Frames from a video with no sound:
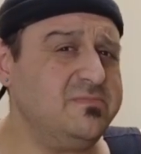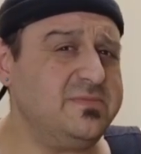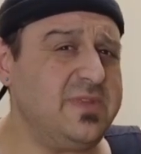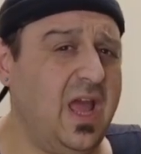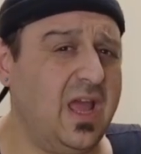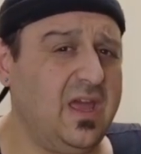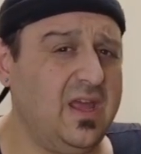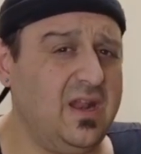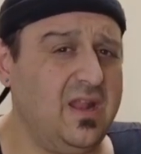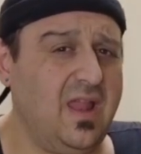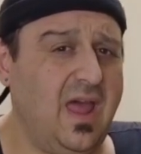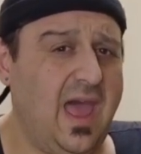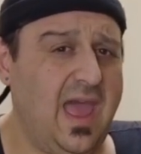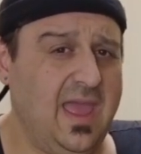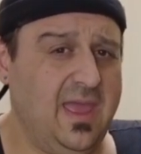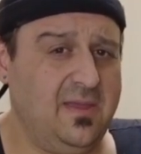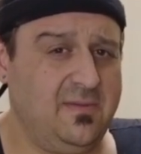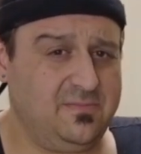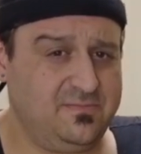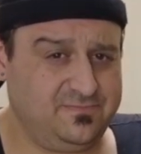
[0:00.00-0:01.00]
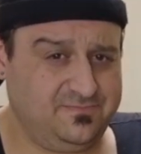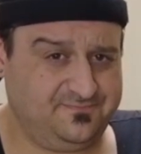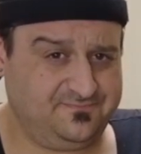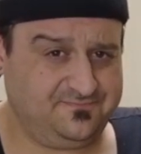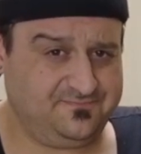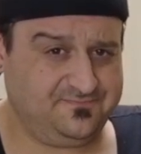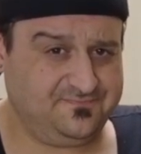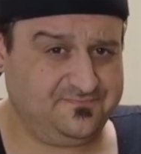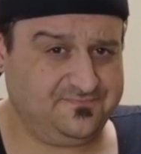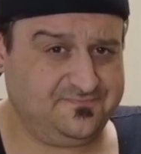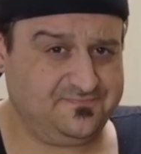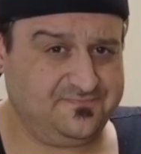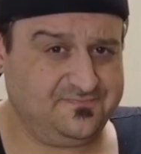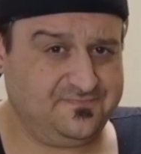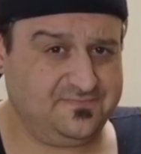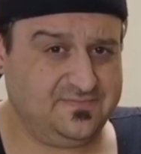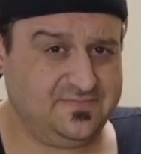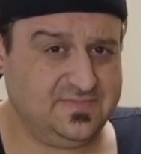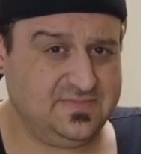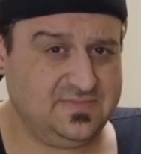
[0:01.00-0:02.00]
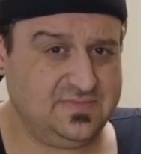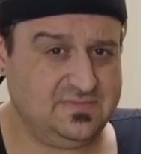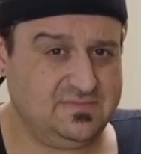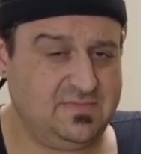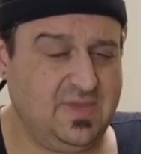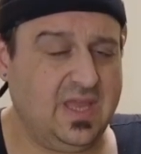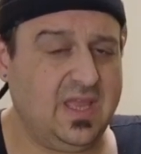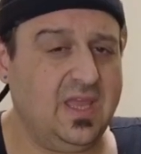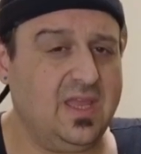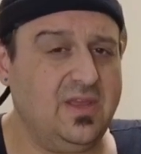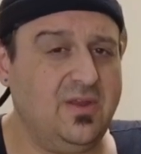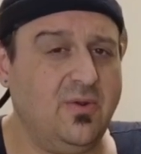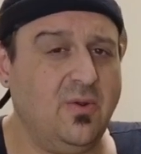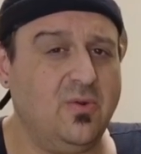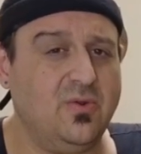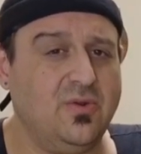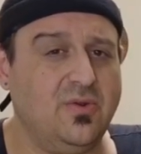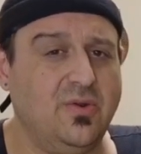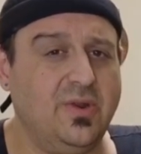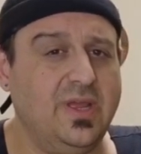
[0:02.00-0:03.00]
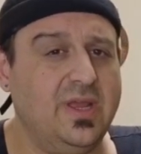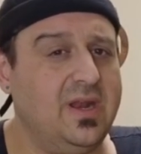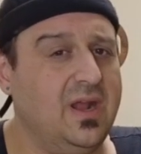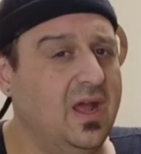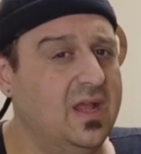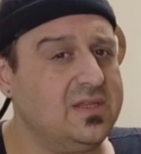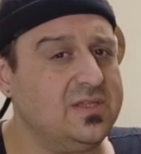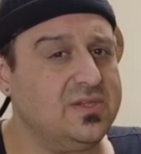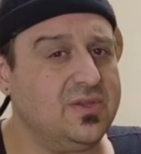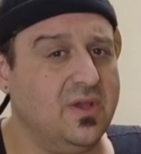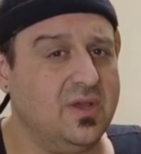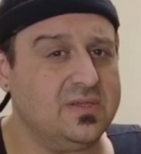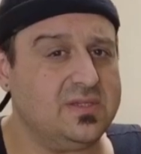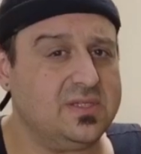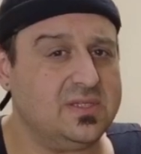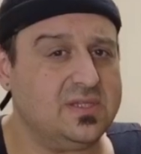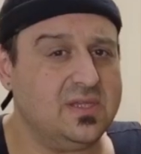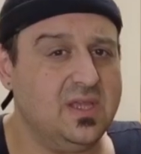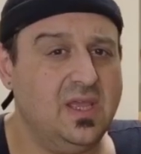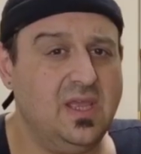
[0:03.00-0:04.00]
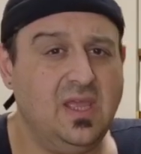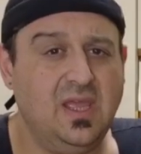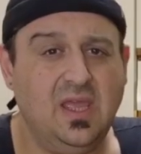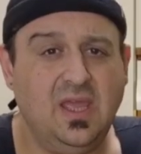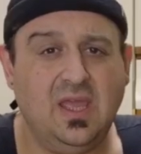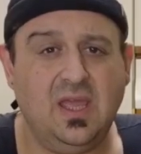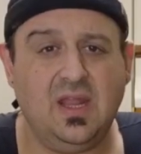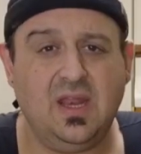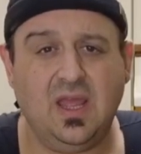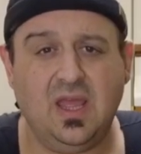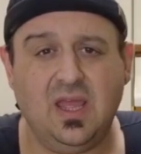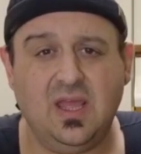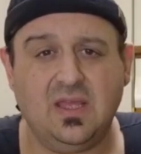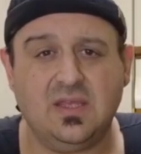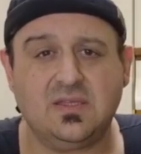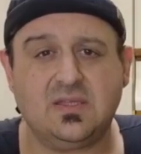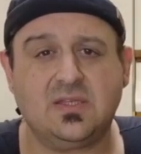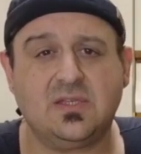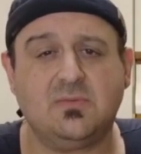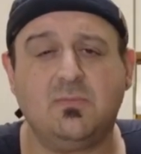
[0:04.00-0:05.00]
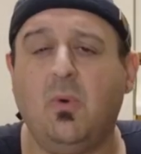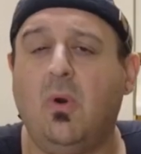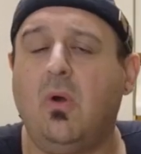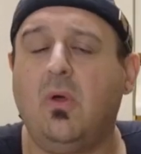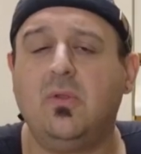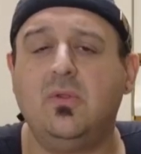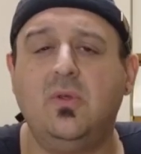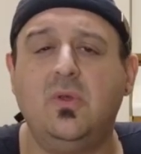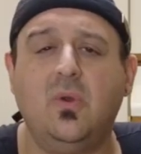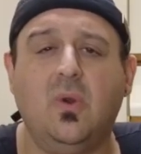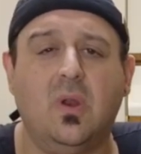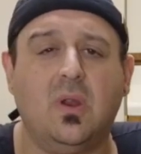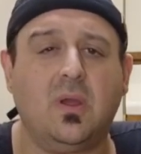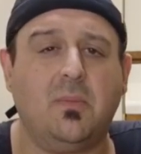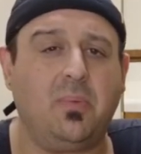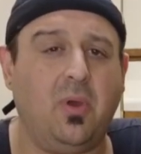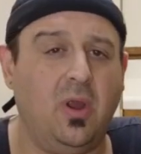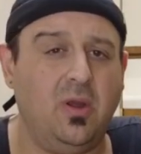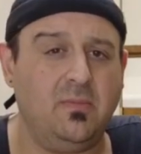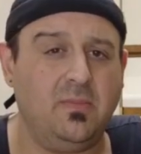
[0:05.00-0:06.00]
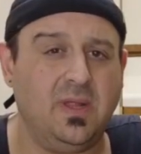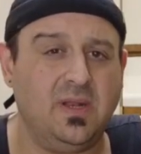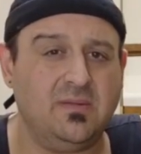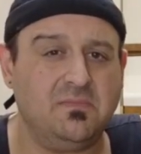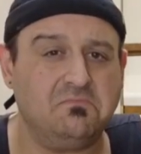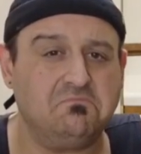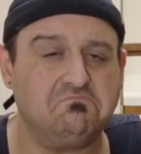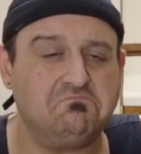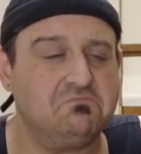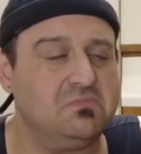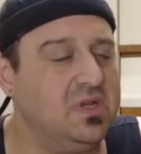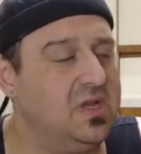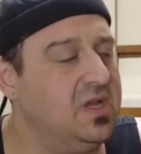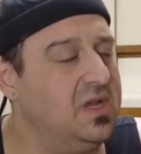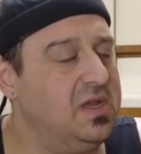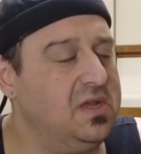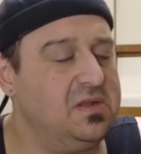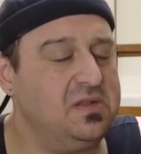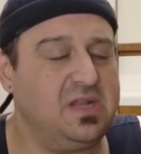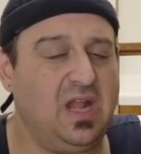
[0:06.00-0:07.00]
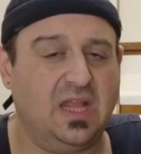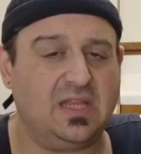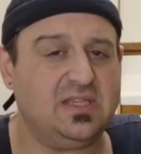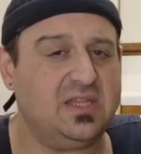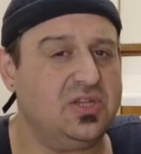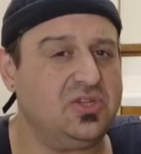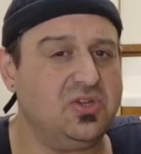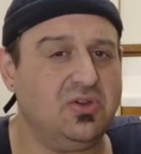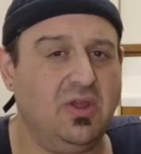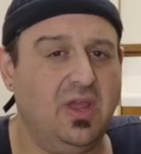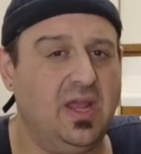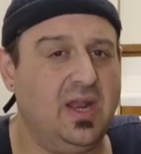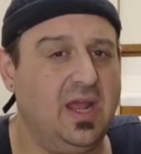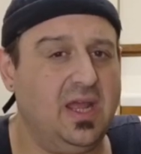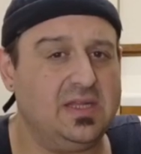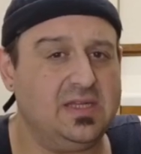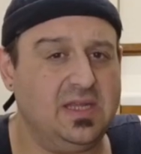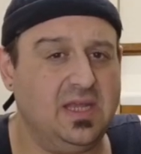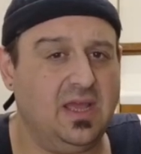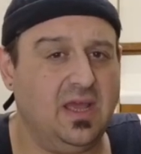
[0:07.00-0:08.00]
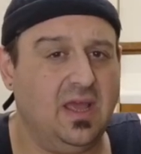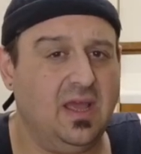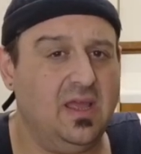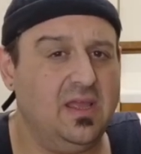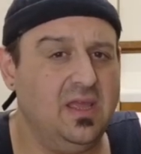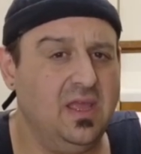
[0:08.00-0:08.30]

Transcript: Not gonna lie, making your own Korean hot sauce in a small New York apartment, not such a great idea.